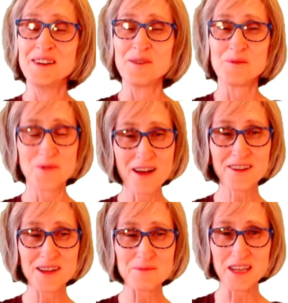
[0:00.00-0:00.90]

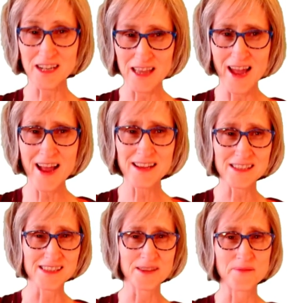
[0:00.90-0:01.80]
Welcome to
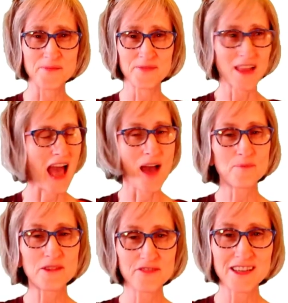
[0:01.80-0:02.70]
class.
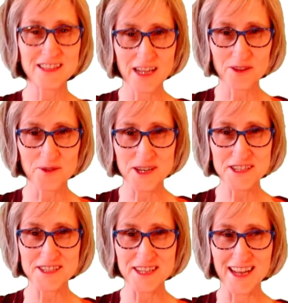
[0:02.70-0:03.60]
Happy Vegan
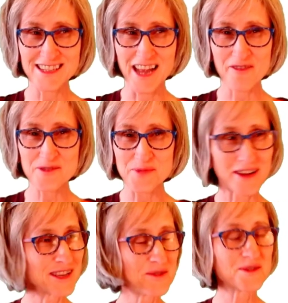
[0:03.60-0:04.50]
Declaration Day to
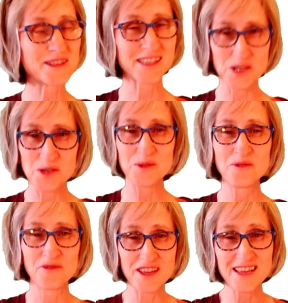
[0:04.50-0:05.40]
everybody who is a new
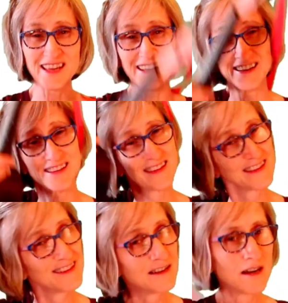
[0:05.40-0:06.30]
vegan.
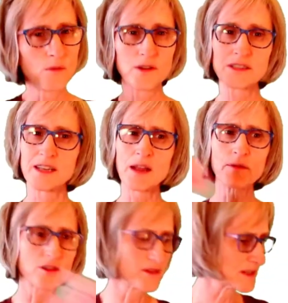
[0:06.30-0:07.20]
Well, today we're
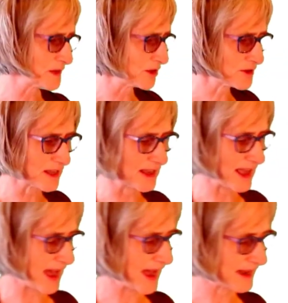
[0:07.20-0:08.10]
going to be looking
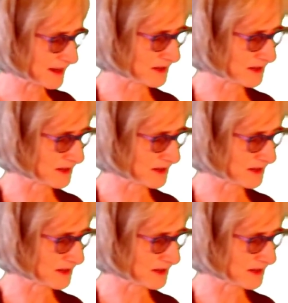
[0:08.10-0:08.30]
at a